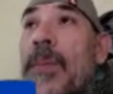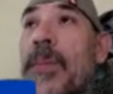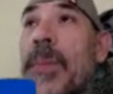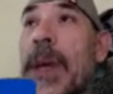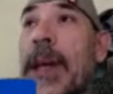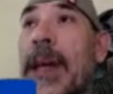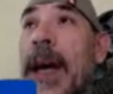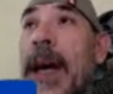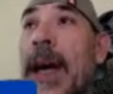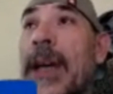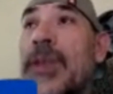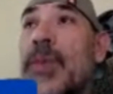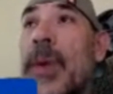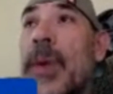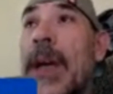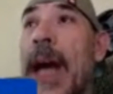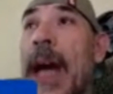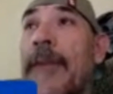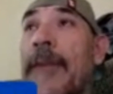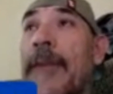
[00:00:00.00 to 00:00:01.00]
because
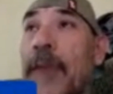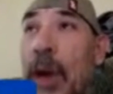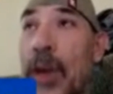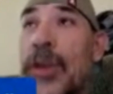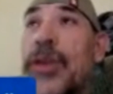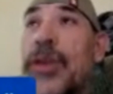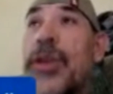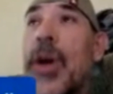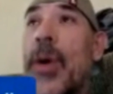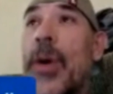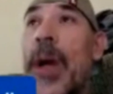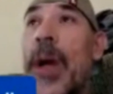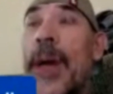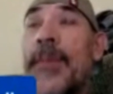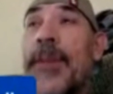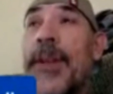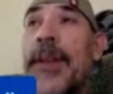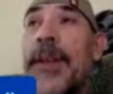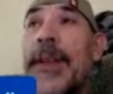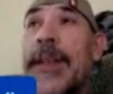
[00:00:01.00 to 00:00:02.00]
when I first showed
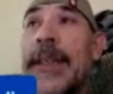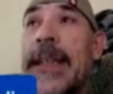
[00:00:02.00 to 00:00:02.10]
up to the